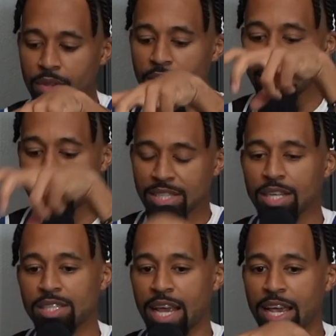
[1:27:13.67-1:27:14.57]

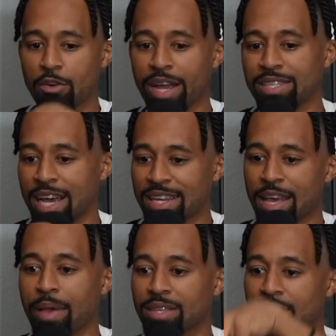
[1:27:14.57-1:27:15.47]
such a great
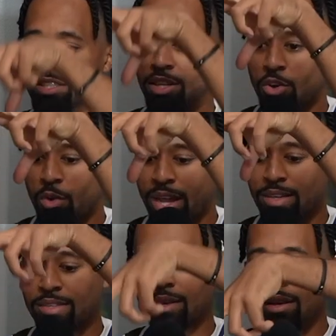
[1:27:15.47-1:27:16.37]
dynamic, such a
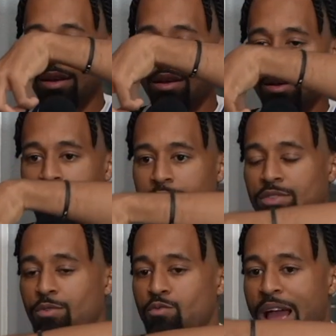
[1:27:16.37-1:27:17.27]
great
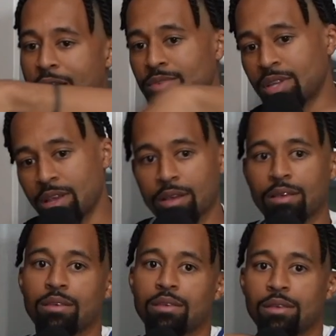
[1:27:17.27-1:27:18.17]
surrounding
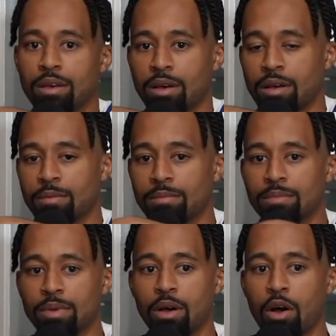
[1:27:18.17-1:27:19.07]

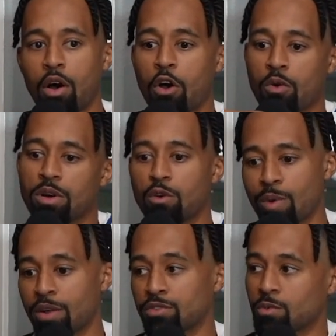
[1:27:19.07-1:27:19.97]
aura
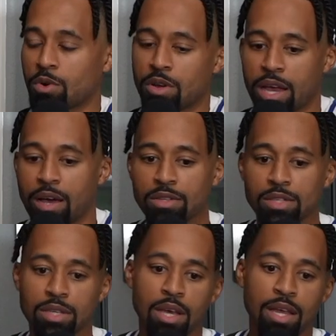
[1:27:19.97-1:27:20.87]
around your
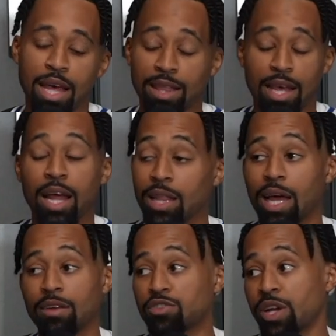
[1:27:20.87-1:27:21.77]
workouts that not a
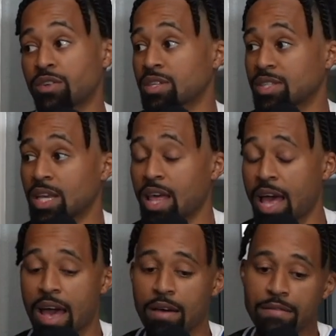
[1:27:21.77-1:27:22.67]
lot of trainers can say they
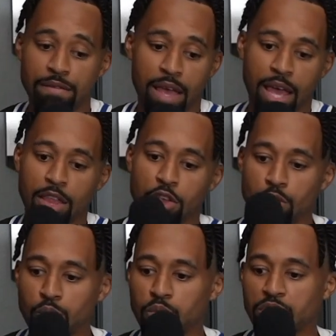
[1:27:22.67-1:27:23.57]
have. And
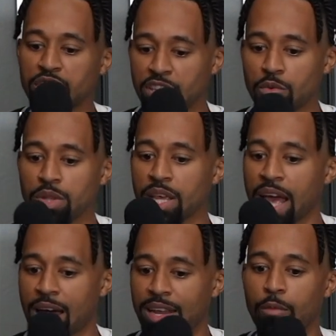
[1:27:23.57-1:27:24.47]
you genuinely
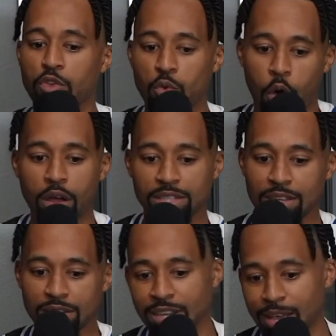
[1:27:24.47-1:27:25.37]
had it. And when you walk into the
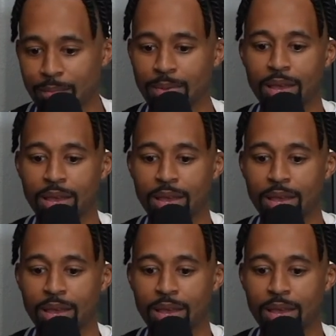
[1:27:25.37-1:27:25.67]
gym,